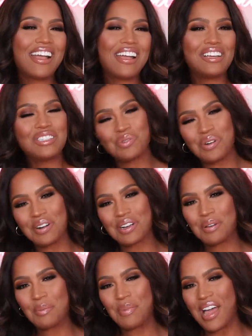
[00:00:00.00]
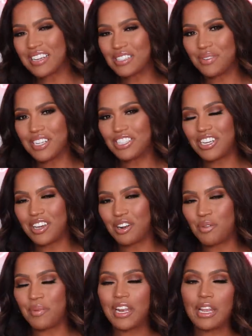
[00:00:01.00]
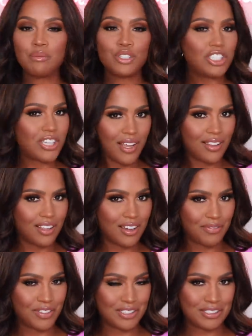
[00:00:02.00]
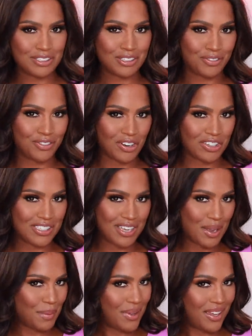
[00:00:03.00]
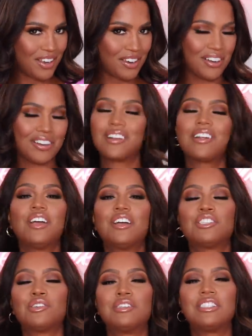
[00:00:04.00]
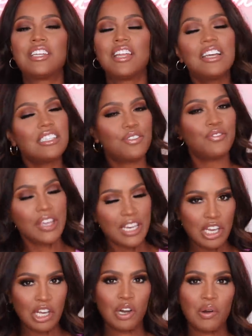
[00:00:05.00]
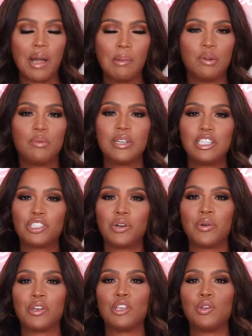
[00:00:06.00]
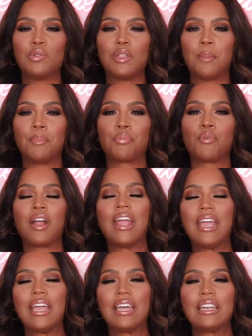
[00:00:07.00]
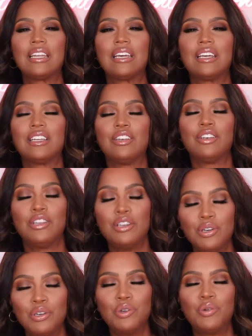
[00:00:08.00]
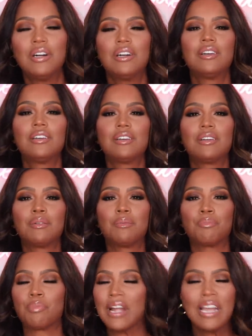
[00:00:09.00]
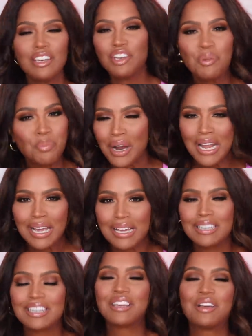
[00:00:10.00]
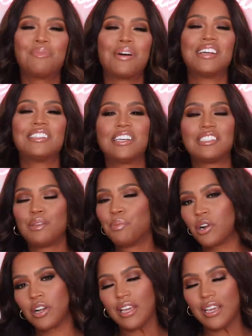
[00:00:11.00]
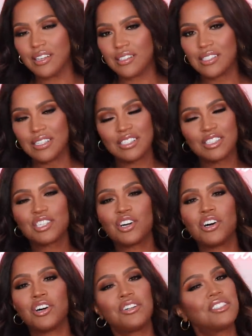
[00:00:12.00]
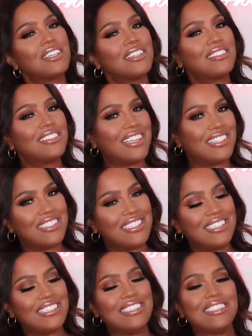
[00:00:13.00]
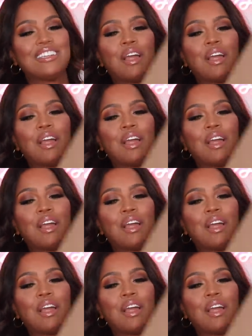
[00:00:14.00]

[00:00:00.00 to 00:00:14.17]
guys, welcome back to my channel. My name's Shayla, if this is your first time here. So in today's video, I'm gonna be showing you the brand new, brand new brand by Desi Perkins. It's called Dezi.